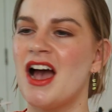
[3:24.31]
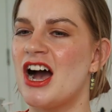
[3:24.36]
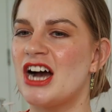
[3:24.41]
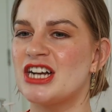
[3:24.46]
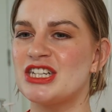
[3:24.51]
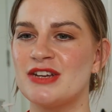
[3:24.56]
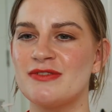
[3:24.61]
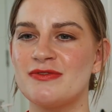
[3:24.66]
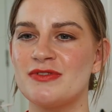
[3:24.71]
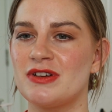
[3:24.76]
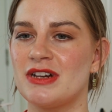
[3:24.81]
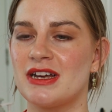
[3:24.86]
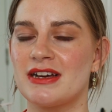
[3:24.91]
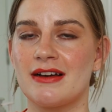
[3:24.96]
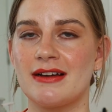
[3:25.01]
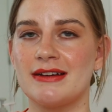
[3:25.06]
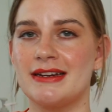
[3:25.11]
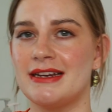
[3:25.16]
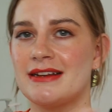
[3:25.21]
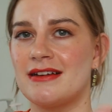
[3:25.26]
I don't feel
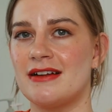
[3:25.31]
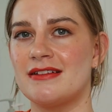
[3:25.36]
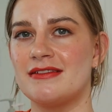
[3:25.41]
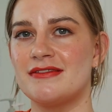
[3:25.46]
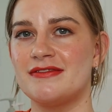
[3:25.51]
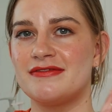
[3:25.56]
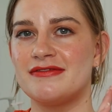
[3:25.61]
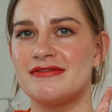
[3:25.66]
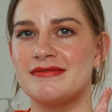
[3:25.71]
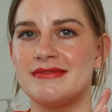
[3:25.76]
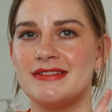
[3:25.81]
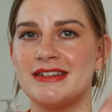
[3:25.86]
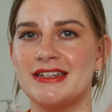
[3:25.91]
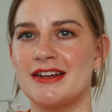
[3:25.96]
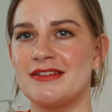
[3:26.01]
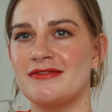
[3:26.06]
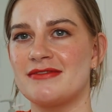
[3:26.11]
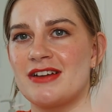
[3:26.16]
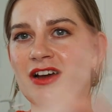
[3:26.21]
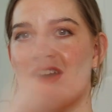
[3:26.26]
like I need kind of, you
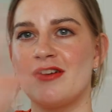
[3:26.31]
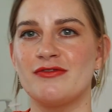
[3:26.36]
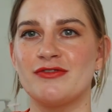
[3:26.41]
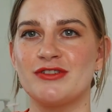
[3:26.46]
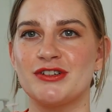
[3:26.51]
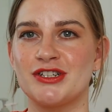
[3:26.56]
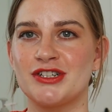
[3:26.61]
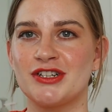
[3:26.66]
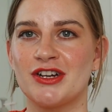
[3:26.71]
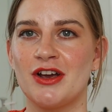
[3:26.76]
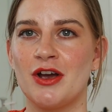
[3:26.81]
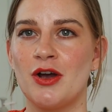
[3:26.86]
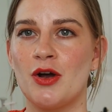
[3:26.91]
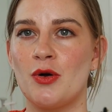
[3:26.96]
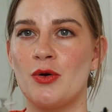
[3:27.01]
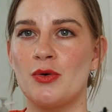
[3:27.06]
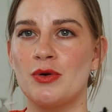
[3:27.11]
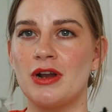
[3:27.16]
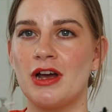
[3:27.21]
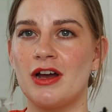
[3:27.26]
know, coverage
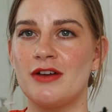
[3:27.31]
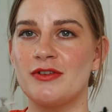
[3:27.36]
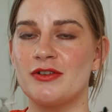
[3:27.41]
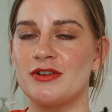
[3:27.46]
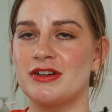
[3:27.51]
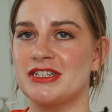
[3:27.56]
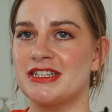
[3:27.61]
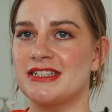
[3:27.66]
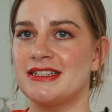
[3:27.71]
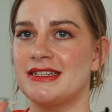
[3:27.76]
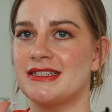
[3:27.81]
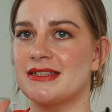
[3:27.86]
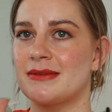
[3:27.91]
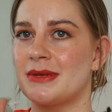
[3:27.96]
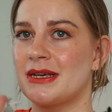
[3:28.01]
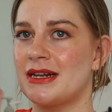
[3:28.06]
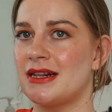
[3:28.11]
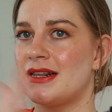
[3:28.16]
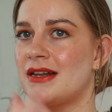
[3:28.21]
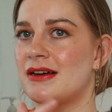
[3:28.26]
all over. I just need
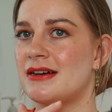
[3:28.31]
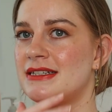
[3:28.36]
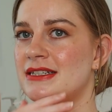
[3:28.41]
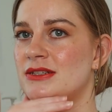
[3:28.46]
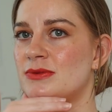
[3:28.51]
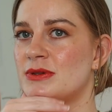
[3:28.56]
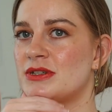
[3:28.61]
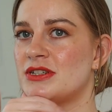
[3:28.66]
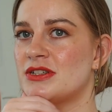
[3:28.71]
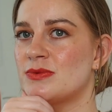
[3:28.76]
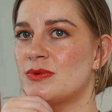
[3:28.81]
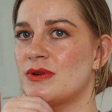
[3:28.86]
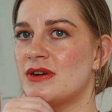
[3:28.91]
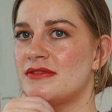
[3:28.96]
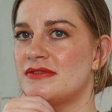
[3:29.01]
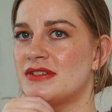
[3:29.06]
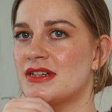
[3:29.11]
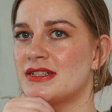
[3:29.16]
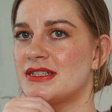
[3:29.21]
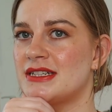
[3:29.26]
something light, which is what
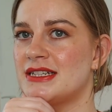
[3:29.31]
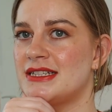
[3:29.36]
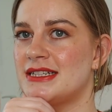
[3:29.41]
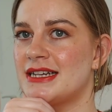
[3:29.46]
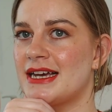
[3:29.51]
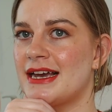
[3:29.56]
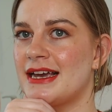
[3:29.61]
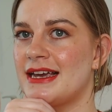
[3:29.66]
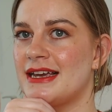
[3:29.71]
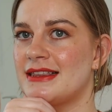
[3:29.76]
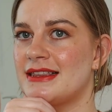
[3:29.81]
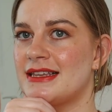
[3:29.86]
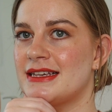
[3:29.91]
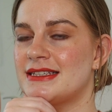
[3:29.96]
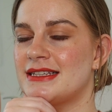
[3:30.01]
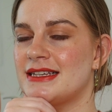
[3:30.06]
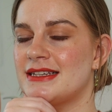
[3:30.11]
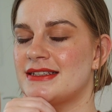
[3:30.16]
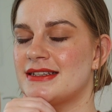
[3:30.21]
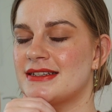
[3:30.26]
I've done today.
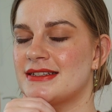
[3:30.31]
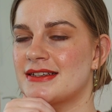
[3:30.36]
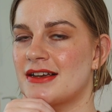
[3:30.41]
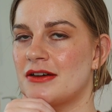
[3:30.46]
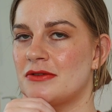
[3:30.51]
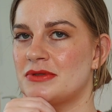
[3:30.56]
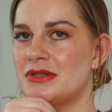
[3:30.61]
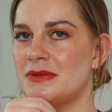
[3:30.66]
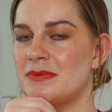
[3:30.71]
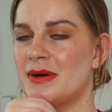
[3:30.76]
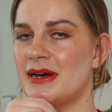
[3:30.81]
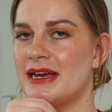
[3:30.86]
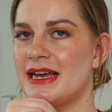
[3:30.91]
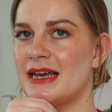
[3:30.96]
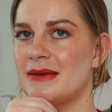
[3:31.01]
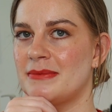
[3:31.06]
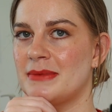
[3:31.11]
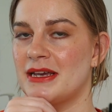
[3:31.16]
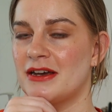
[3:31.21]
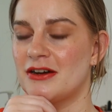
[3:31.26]
This is the Sculpted by
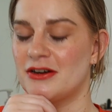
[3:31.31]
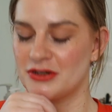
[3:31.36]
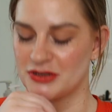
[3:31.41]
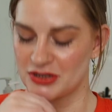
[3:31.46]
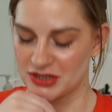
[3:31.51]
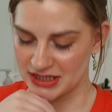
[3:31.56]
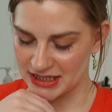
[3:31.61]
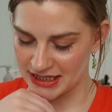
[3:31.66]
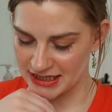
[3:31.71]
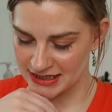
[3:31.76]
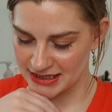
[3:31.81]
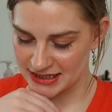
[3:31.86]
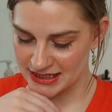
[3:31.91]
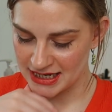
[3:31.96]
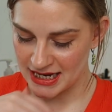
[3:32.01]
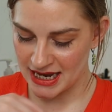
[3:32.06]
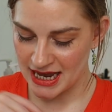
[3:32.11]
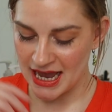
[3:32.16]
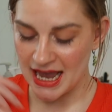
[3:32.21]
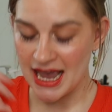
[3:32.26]
Amy Hydra
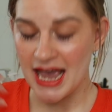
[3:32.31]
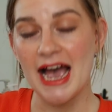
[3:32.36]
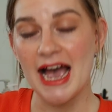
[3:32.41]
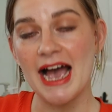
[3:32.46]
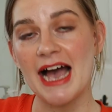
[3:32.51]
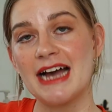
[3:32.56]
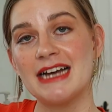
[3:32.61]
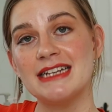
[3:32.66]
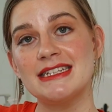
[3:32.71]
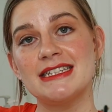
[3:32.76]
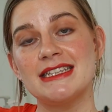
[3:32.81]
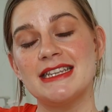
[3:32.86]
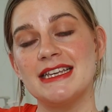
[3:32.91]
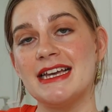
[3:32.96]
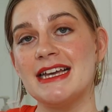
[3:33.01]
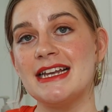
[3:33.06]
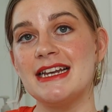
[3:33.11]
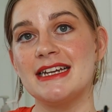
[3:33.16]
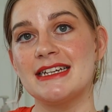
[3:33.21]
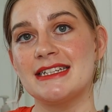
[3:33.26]
Tint, and the
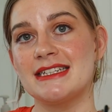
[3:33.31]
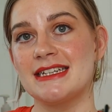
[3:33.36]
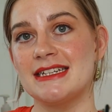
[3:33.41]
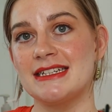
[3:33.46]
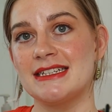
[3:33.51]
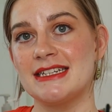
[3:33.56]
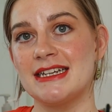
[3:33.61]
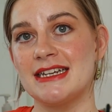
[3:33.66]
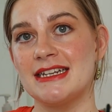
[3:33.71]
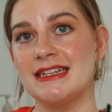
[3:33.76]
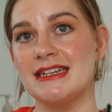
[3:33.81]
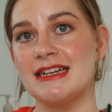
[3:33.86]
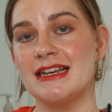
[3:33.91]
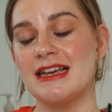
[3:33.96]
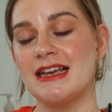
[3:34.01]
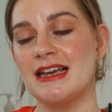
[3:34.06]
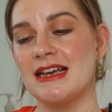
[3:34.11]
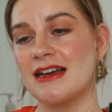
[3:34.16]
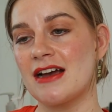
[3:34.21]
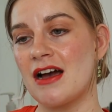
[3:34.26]
Ilia Skin Tint
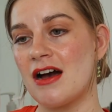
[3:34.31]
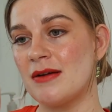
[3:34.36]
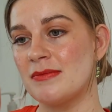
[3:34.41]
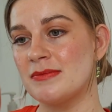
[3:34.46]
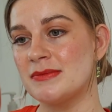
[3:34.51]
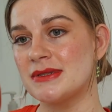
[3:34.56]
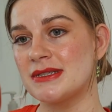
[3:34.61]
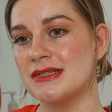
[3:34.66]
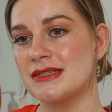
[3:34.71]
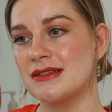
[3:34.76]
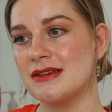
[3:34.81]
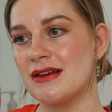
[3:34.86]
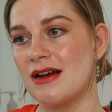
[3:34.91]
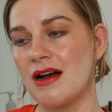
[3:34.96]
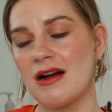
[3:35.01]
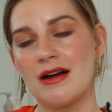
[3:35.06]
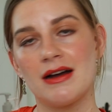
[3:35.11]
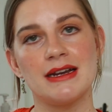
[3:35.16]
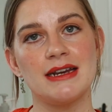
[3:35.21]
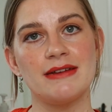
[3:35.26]
comes
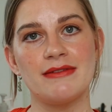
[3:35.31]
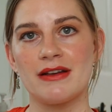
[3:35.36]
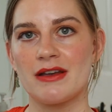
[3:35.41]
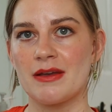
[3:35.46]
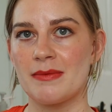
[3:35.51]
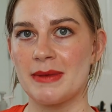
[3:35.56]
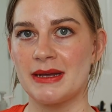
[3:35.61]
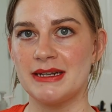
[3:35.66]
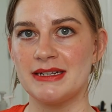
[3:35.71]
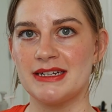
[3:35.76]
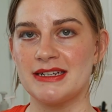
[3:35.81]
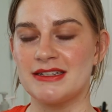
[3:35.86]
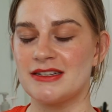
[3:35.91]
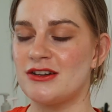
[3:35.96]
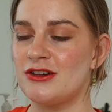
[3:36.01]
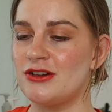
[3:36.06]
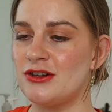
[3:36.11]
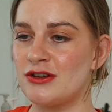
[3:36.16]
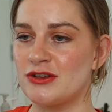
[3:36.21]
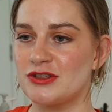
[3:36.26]
highly recommended.
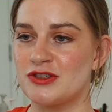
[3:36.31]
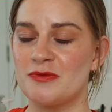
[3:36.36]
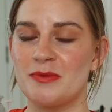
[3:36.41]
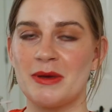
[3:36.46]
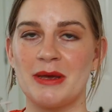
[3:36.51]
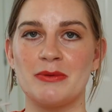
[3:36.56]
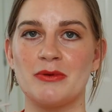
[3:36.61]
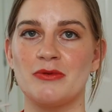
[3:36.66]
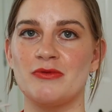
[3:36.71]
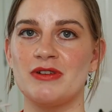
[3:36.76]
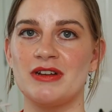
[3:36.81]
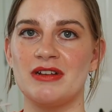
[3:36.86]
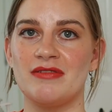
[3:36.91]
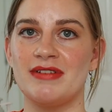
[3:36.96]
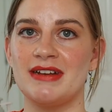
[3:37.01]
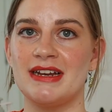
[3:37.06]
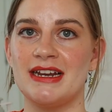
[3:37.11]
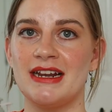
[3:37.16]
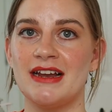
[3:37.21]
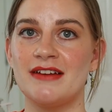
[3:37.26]
Lots of people really,
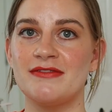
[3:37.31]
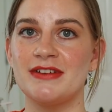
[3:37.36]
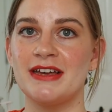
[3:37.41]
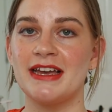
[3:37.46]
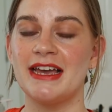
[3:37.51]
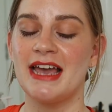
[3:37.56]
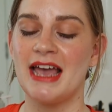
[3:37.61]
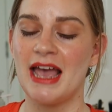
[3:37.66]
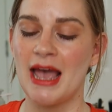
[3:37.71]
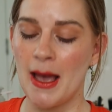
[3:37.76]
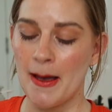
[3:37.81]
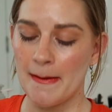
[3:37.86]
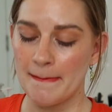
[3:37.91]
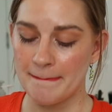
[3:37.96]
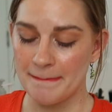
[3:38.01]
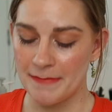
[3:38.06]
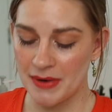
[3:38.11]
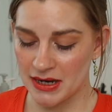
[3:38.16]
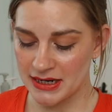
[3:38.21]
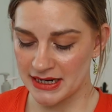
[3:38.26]
really love it,
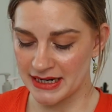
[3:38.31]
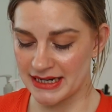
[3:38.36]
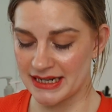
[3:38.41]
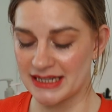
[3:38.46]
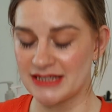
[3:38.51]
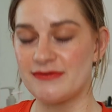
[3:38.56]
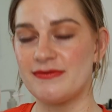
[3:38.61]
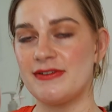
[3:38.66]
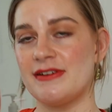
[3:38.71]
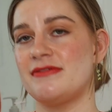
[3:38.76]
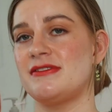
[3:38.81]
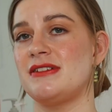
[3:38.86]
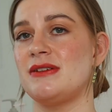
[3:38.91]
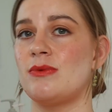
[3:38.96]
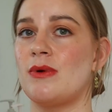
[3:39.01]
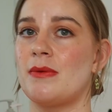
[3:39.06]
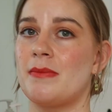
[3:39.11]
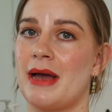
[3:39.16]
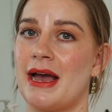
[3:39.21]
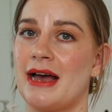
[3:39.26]
but it is
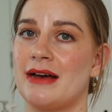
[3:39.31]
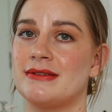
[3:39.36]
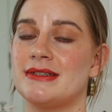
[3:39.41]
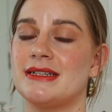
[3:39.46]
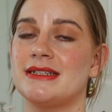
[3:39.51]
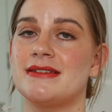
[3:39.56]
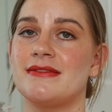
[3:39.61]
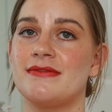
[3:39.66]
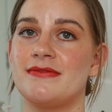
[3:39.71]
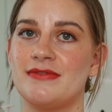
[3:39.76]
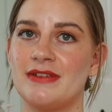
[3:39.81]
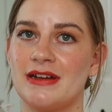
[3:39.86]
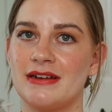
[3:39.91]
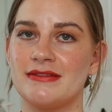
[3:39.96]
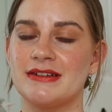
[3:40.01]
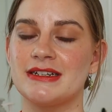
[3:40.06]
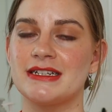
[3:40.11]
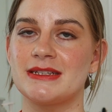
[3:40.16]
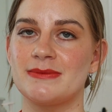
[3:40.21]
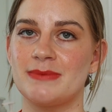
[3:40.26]
£51. It's a
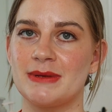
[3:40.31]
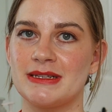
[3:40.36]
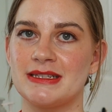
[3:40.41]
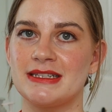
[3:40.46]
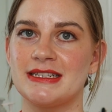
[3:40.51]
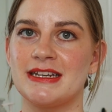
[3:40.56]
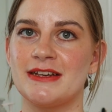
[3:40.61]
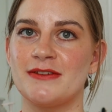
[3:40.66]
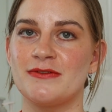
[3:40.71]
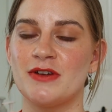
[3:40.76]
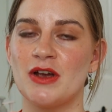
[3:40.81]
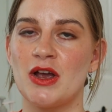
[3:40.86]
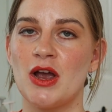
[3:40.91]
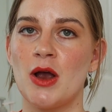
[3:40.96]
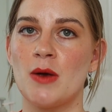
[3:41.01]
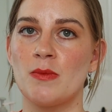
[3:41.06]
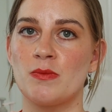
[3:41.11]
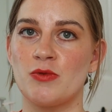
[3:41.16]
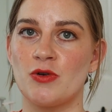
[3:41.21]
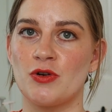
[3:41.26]
very expensive
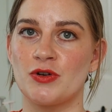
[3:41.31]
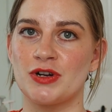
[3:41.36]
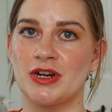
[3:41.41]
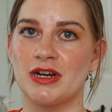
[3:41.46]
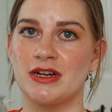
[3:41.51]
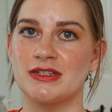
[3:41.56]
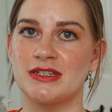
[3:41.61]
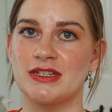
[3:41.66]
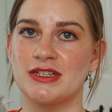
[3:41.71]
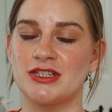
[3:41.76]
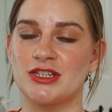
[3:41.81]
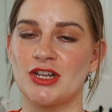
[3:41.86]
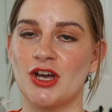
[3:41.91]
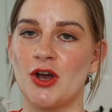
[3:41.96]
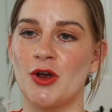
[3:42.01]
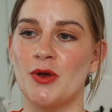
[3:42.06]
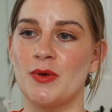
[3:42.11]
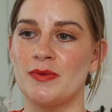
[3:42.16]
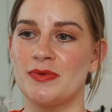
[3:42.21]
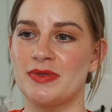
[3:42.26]
product,
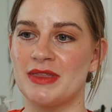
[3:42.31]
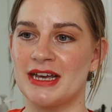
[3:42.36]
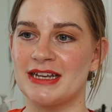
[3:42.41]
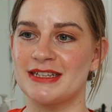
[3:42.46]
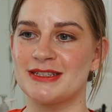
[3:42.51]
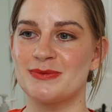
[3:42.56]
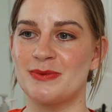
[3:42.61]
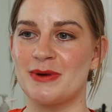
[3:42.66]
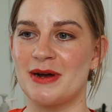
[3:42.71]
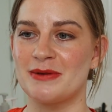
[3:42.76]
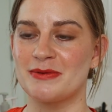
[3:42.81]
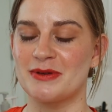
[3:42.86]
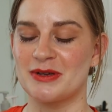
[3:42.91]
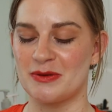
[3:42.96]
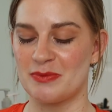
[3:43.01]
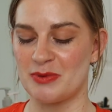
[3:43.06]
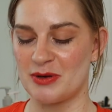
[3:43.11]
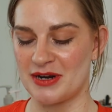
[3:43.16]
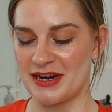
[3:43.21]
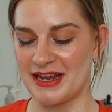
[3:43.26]
so that's why I'm
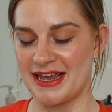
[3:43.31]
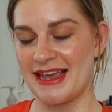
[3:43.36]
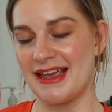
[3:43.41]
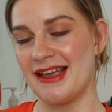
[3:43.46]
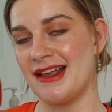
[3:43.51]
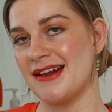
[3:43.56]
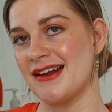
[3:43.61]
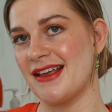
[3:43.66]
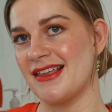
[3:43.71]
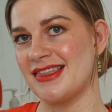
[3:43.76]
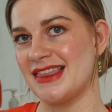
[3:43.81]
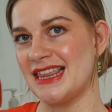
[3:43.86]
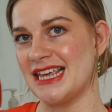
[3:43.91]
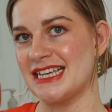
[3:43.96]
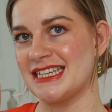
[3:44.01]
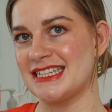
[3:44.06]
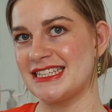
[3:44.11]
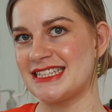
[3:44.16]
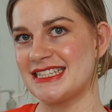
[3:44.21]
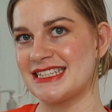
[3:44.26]
going to put it in
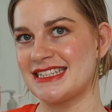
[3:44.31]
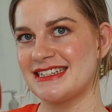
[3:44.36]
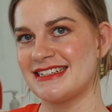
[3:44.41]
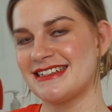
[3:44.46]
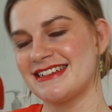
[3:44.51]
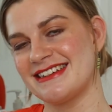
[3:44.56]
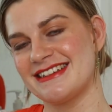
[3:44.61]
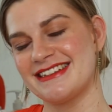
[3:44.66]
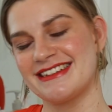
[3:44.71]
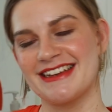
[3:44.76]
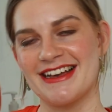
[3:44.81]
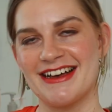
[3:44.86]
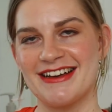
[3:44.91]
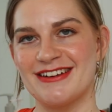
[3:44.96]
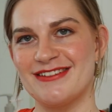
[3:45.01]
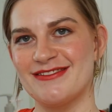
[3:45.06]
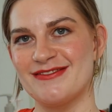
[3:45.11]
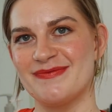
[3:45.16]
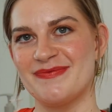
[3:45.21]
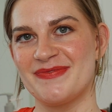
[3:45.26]
this
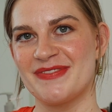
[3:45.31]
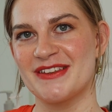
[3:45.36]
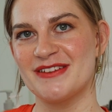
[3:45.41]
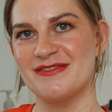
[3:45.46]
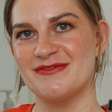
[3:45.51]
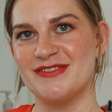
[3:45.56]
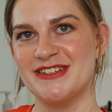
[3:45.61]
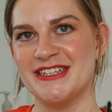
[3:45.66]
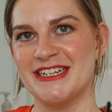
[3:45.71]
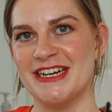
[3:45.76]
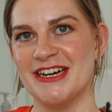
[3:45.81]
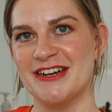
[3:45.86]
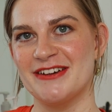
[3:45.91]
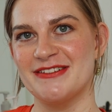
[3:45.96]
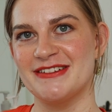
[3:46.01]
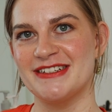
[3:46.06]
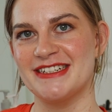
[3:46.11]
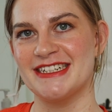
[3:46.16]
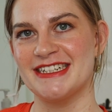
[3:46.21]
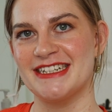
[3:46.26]
kind of
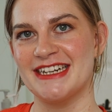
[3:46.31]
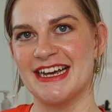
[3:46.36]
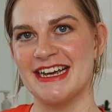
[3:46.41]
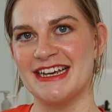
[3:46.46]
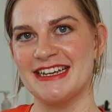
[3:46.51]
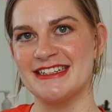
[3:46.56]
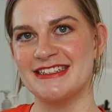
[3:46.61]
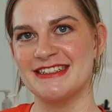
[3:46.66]
video today.